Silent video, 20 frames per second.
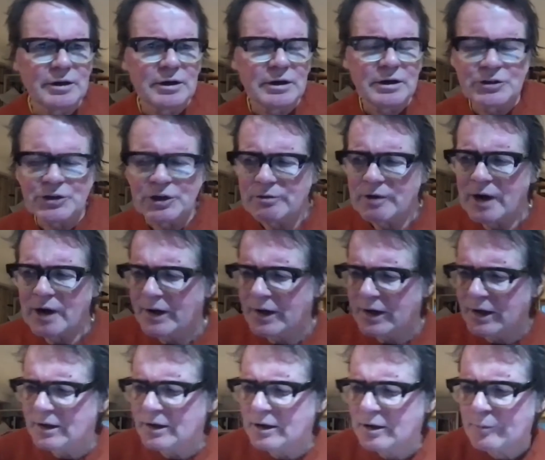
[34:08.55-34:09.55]
She ran
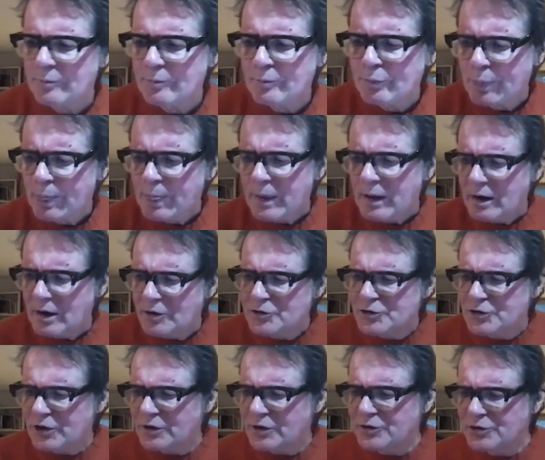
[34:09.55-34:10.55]
it, and
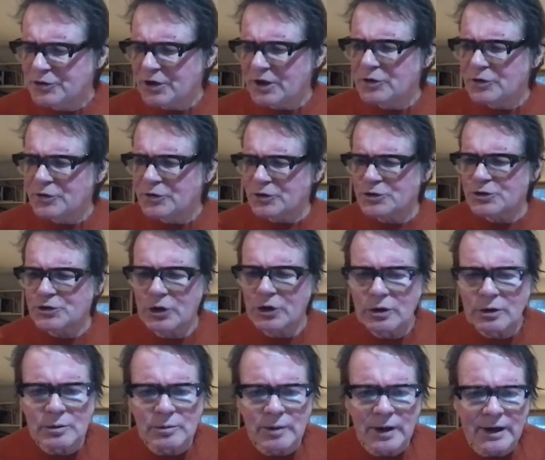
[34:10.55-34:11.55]
she does a
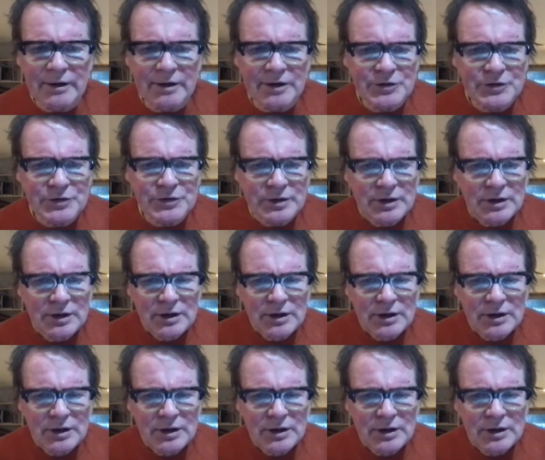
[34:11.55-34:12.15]
show where it's